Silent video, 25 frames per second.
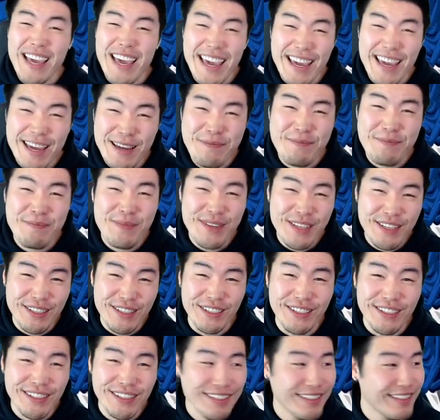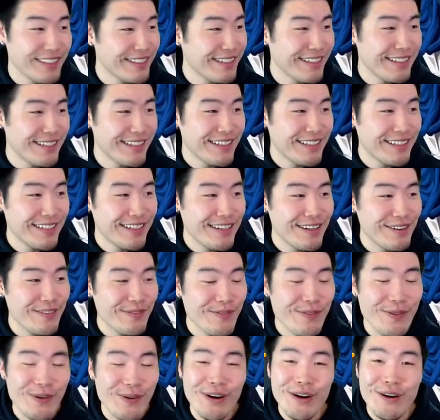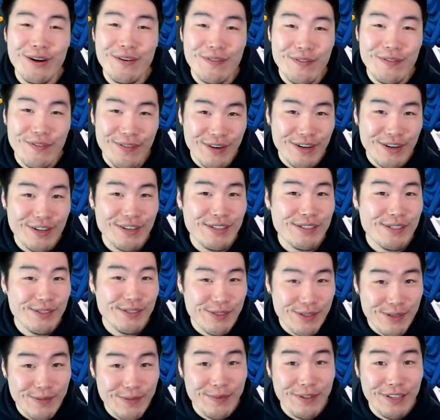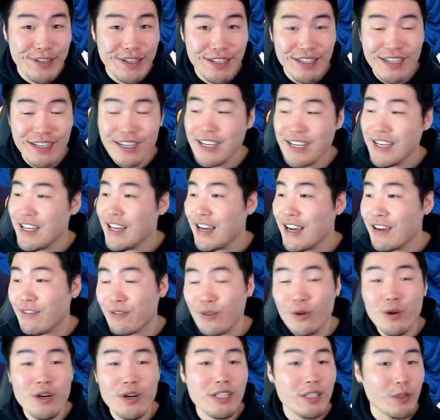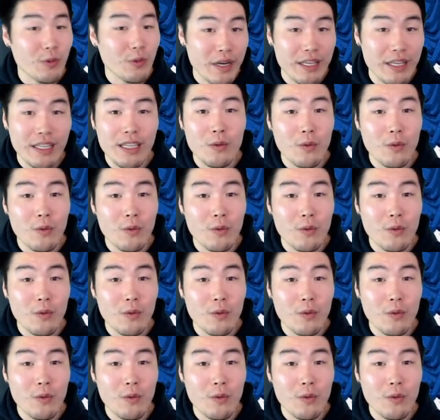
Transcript: eight mil for her first super. Of course, greatly